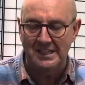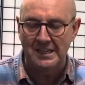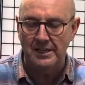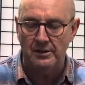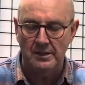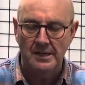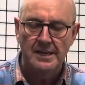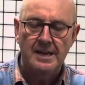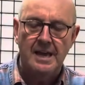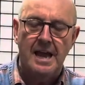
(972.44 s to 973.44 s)
here,
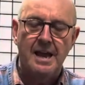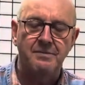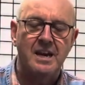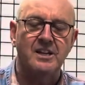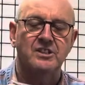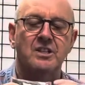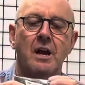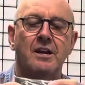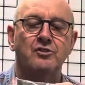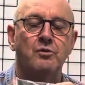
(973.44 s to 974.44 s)
and then it's
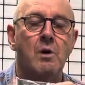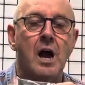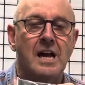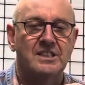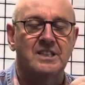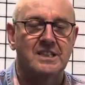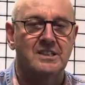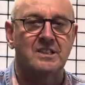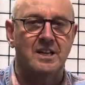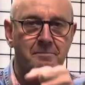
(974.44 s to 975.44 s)
got a draw
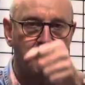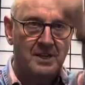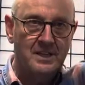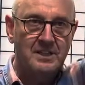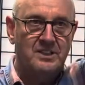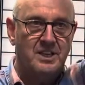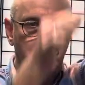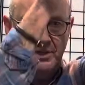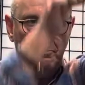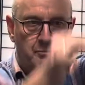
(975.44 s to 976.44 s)
system,
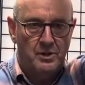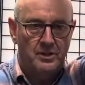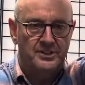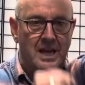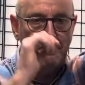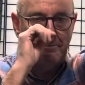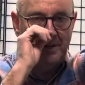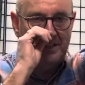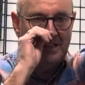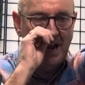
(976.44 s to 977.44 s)
simply pulls up
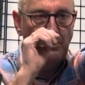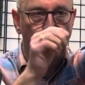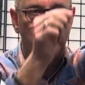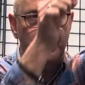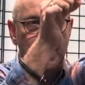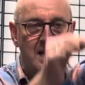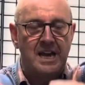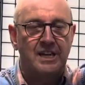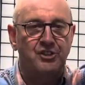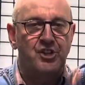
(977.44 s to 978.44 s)
and down with a
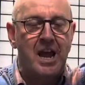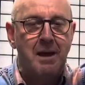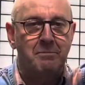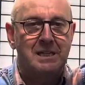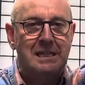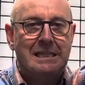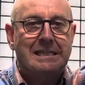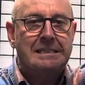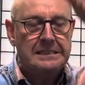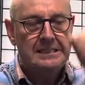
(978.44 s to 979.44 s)
jam
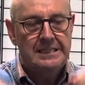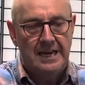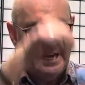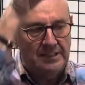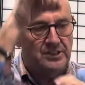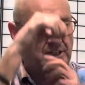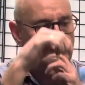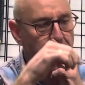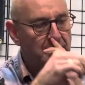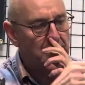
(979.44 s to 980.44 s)
cleat and
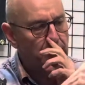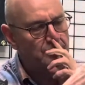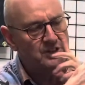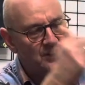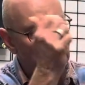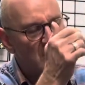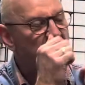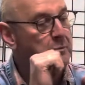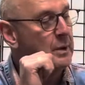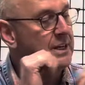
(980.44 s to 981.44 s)
simply loosens
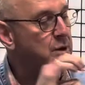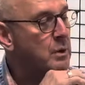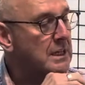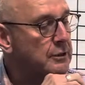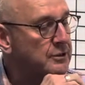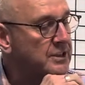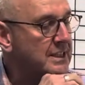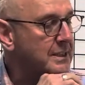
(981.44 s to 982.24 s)
off when you want to loosen them.